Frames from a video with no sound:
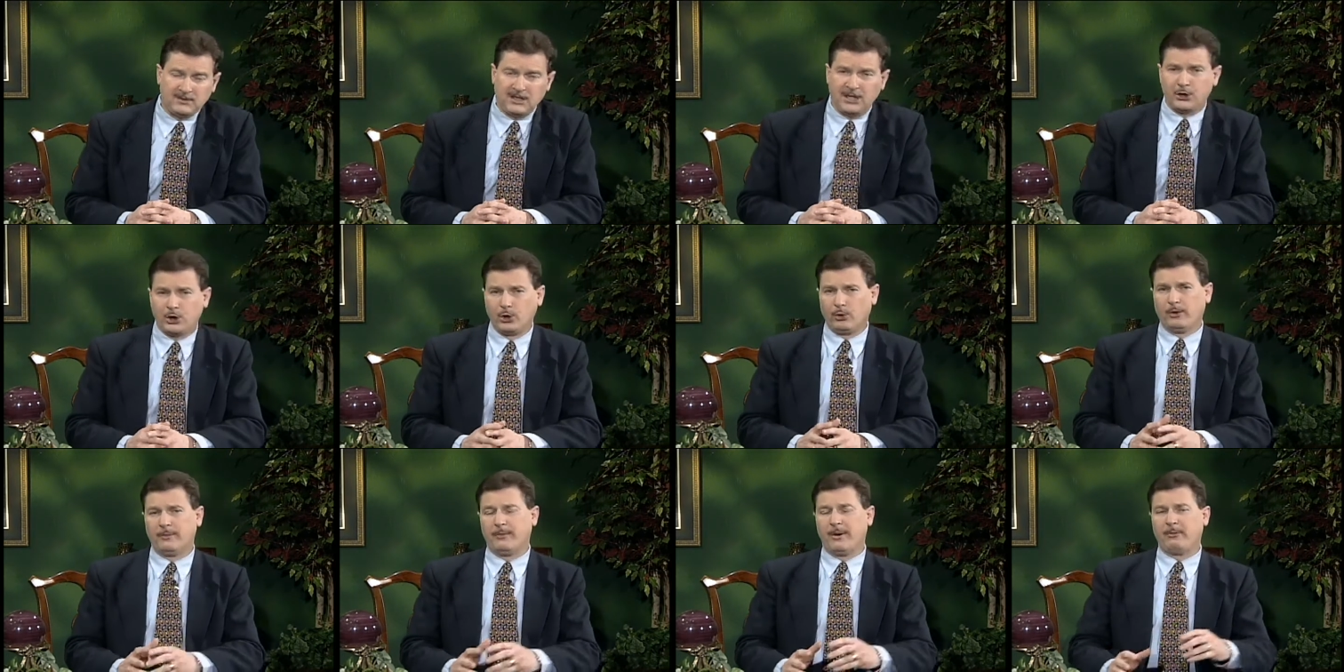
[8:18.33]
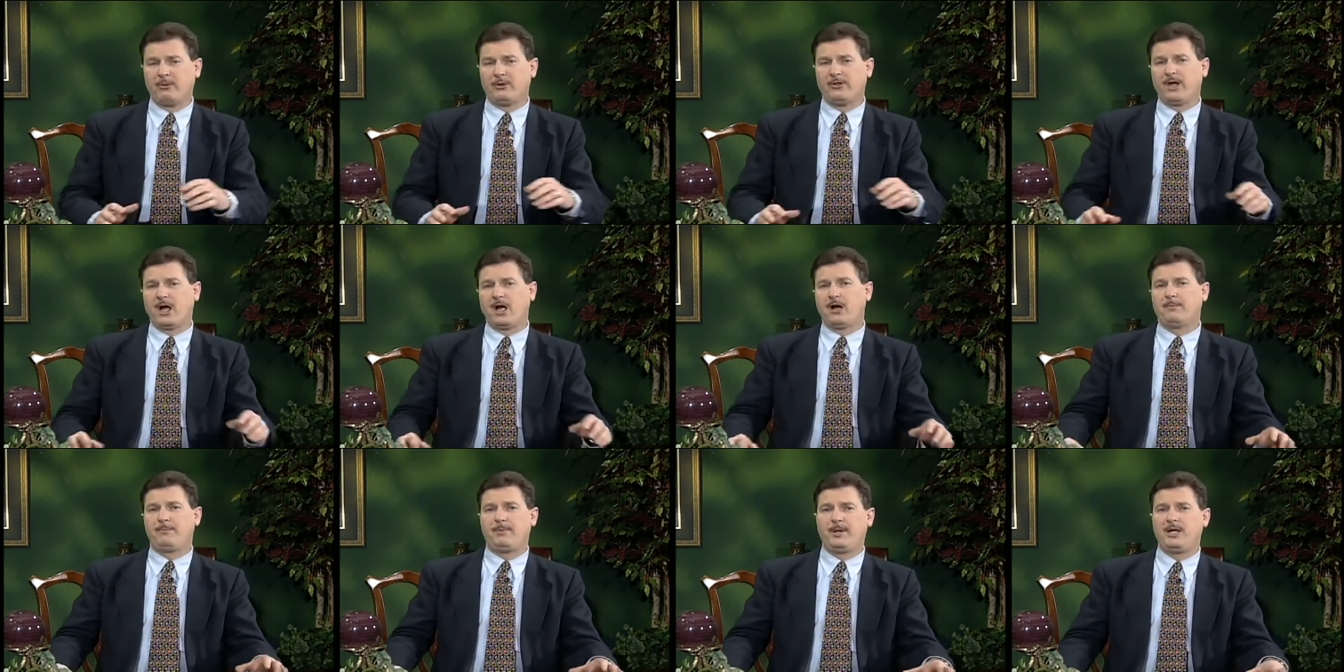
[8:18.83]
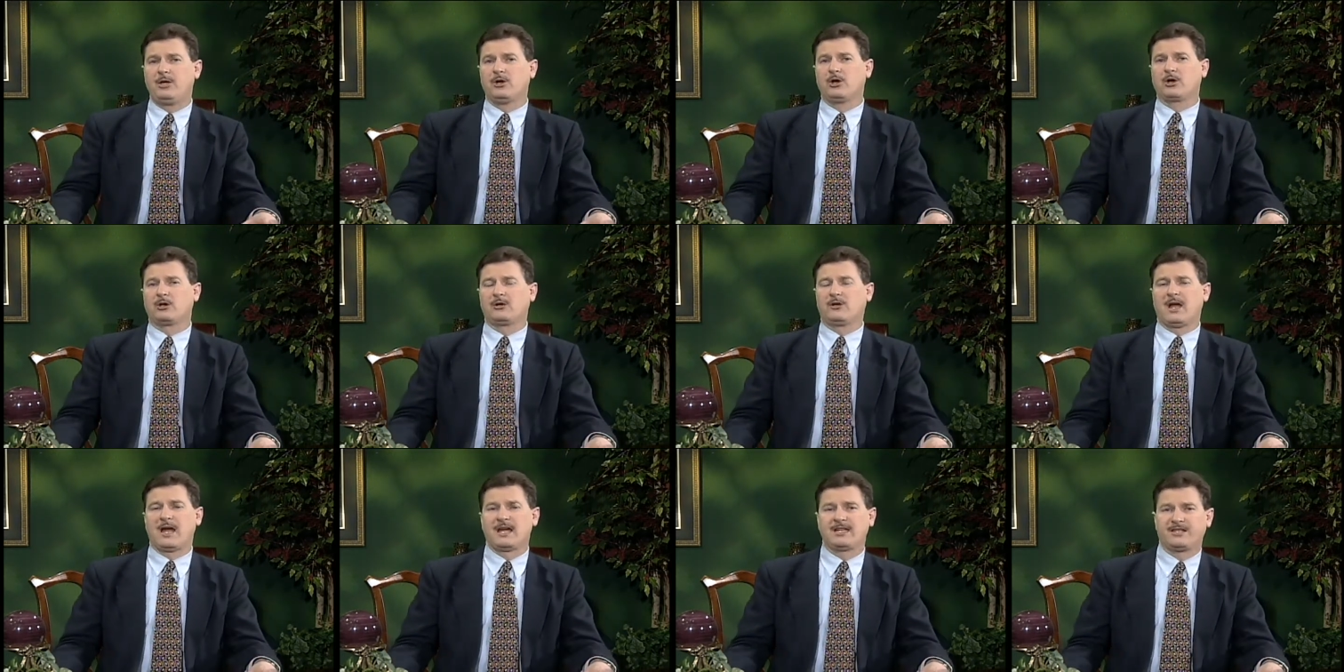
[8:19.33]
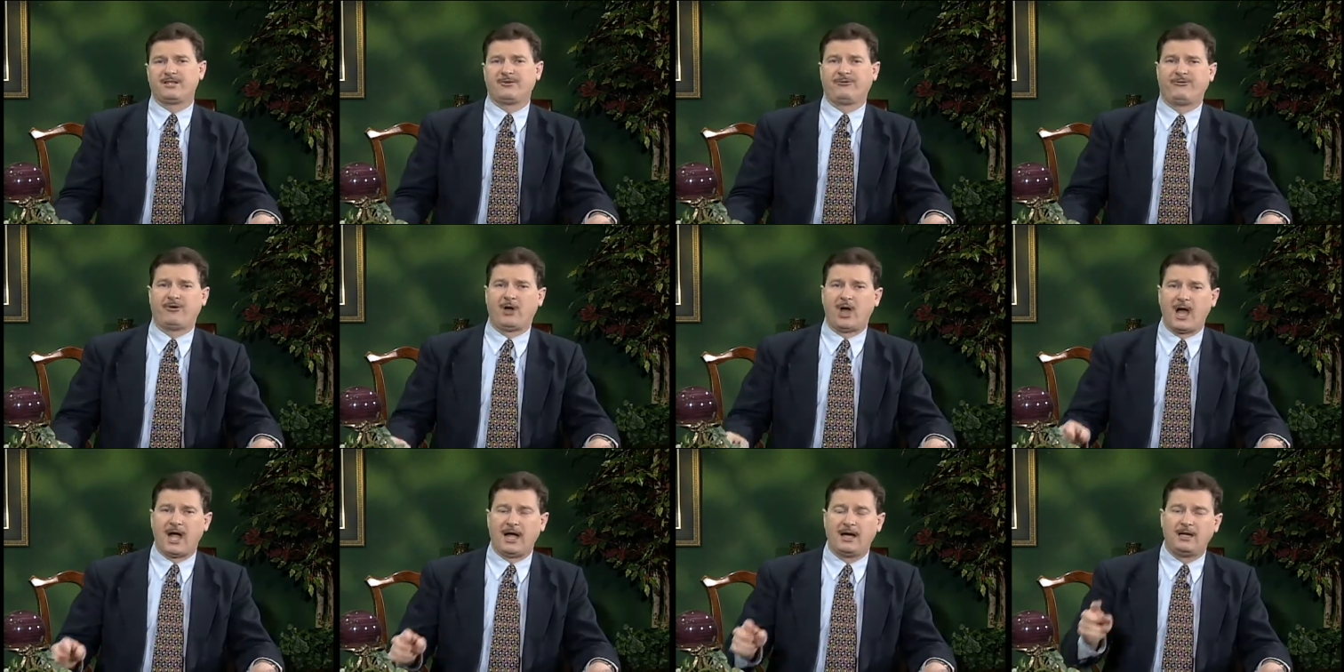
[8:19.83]
Do you remember there Peter
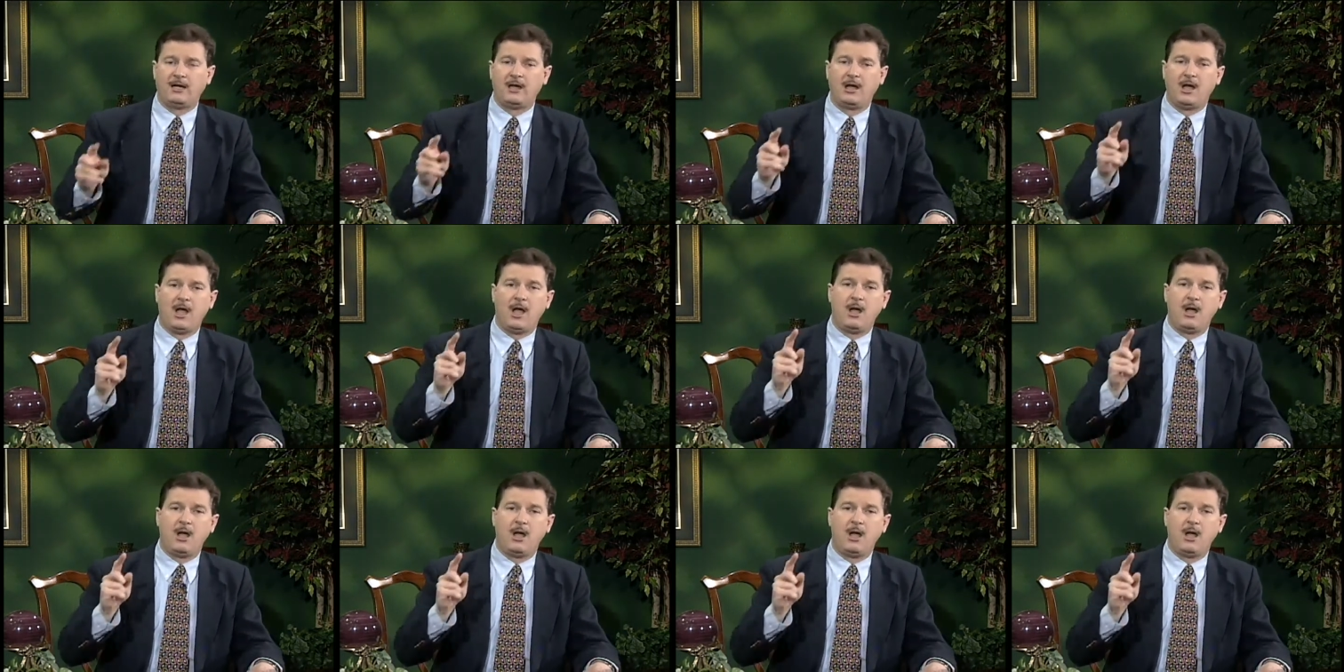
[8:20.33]
classified